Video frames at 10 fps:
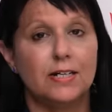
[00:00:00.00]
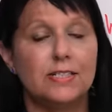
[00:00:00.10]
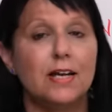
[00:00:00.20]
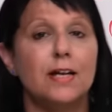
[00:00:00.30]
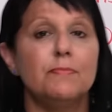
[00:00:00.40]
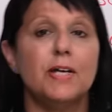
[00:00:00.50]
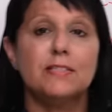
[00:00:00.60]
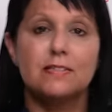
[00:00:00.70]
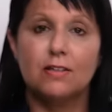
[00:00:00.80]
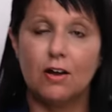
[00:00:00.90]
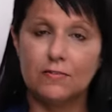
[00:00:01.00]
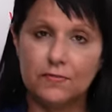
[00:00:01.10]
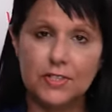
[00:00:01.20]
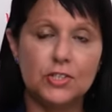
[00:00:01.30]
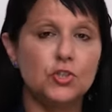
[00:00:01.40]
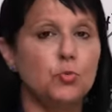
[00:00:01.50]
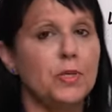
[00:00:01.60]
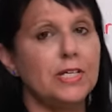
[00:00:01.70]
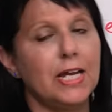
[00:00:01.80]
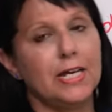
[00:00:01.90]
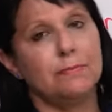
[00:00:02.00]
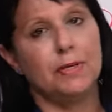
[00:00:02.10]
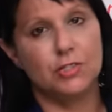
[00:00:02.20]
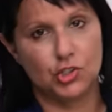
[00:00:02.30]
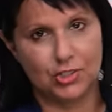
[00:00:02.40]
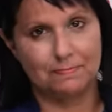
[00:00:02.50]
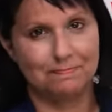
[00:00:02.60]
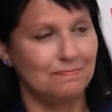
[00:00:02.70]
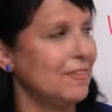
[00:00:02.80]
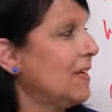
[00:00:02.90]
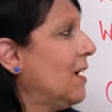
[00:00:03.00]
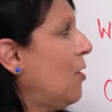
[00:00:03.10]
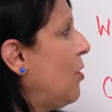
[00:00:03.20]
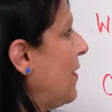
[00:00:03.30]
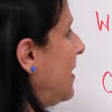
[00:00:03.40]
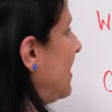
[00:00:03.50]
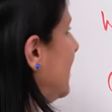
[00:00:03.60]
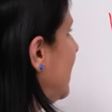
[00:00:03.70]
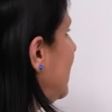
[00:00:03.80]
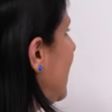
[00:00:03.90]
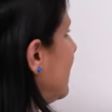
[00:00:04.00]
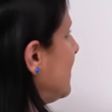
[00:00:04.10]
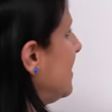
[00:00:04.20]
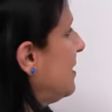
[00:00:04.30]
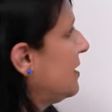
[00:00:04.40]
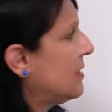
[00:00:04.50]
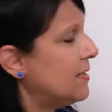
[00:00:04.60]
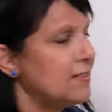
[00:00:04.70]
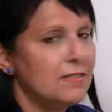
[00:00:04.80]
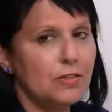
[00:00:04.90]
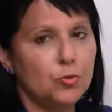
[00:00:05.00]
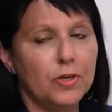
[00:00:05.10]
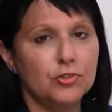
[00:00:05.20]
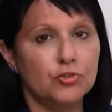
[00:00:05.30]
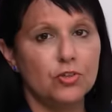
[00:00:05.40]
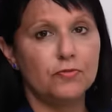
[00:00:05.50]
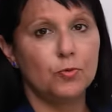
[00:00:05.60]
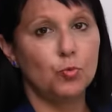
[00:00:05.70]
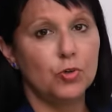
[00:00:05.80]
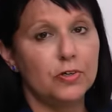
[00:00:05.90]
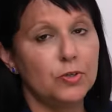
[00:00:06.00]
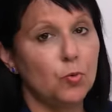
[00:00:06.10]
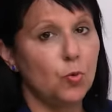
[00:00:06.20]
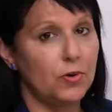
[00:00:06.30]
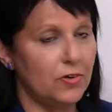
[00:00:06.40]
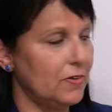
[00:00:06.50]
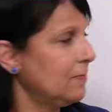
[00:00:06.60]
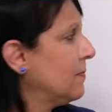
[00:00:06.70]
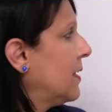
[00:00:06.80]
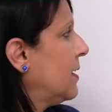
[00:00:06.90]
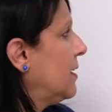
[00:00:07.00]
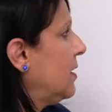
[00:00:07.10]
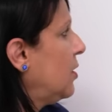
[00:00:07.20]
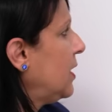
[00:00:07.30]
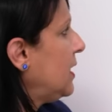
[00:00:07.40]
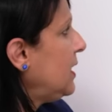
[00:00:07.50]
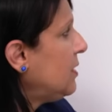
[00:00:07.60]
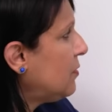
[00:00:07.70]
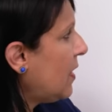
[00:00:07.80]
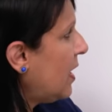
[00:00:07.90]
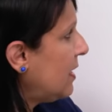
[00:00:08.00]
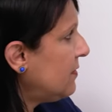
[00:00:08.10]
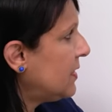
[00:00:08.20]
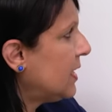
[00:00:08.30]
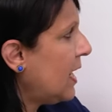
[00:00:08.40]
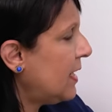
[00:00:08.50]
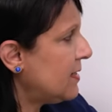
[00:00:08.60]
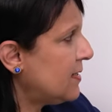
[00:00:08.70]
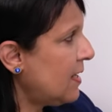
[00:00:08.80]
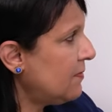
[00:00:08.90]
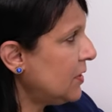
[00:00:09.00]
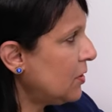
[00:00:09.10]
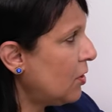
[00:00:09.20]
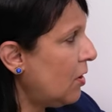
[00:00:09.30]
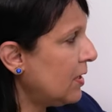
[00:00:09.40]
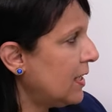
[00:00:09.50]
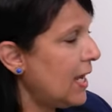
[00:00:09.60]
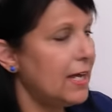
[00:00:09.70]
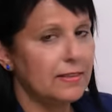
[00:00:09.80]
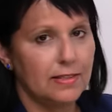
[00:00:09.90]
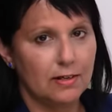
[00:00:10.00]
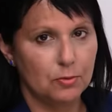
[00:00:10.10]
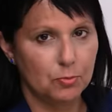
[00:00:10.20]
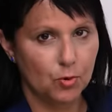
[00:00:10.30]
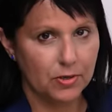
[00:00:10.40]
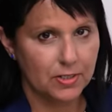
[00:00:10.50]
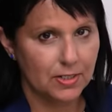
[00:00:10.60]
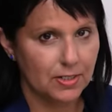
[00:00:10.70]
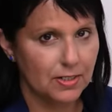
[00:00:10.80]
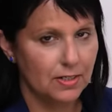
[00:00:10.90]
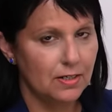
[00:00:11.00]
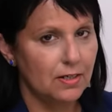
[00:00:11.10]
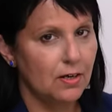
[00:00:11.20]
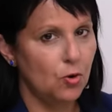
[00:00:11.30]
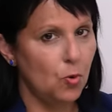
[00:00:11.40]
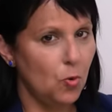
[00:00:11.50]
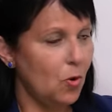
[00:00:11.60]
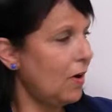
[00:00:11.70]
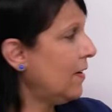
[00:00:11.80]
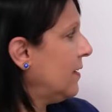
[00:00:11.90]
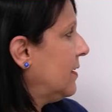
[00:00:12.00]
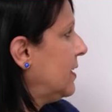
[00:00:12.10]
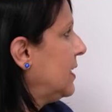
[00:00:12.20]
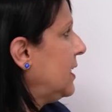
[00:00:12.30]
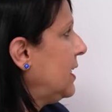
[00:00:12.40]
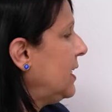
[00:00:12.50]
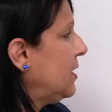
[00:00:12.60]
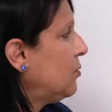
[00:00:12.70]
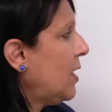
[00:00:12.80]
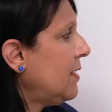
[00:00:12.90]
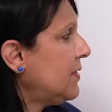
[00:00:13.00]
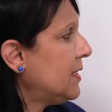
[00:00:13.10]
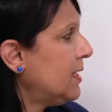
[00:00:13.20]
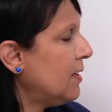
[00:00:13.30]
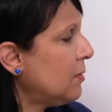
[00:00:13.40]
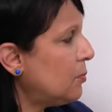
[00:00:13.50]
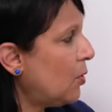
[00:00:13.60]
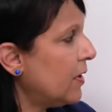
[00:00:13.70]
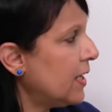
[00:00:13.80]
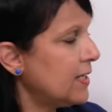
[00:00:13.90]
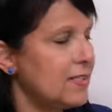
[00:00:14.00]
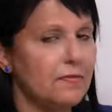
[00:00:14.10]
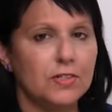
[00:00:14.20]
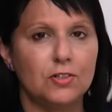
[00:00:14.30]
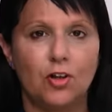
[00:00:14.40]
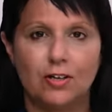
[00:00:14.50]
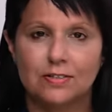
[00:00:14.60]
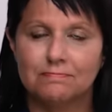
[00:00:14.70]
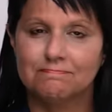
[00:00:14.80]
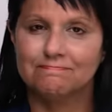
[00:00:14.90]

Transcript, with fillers: A time that's not finished, we can mention. All right, next. This is a question of word order. He arrived at seven o'clock at the airport, or he arrived at the airport at seven o'clock.